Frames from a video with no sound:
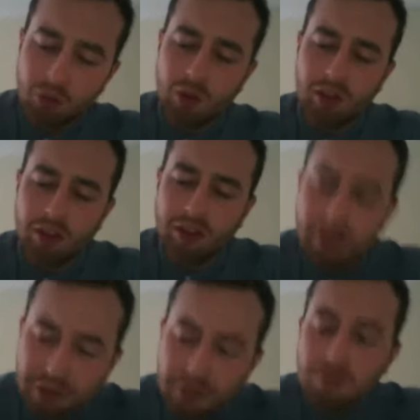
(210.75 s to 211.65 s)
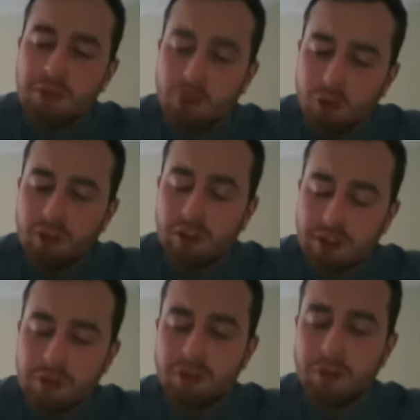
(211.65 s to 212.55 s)
So there seems
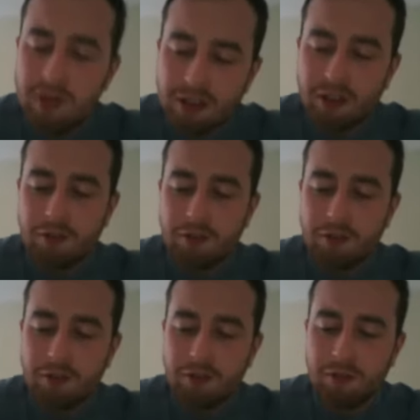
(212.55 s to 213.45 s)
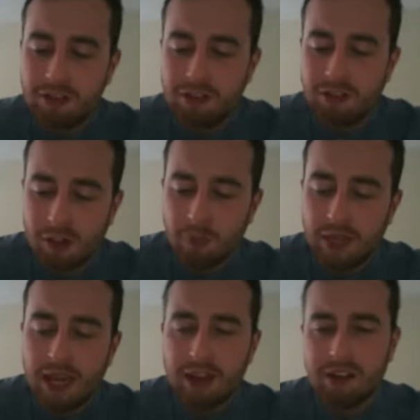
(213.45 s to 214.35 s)
to be certain facts
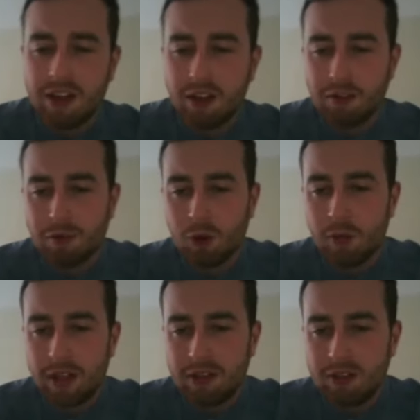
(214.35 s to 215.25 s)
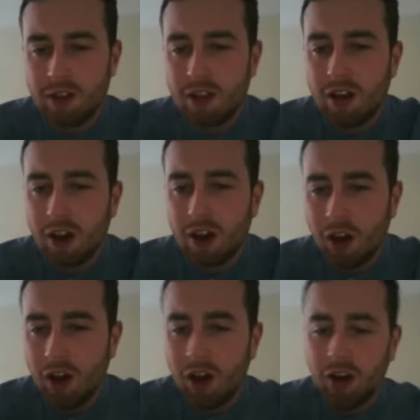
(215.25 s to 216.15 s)
that we can ascertain from this.
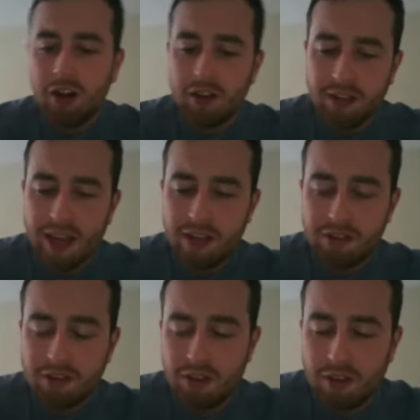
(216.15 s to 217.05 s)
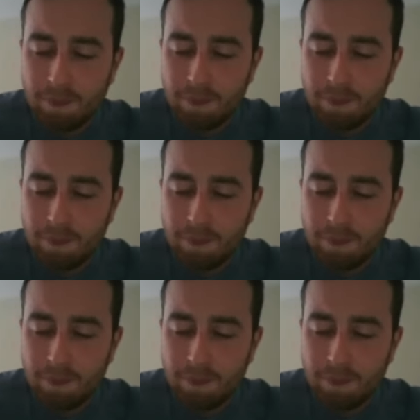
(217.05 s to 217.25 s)
Yes,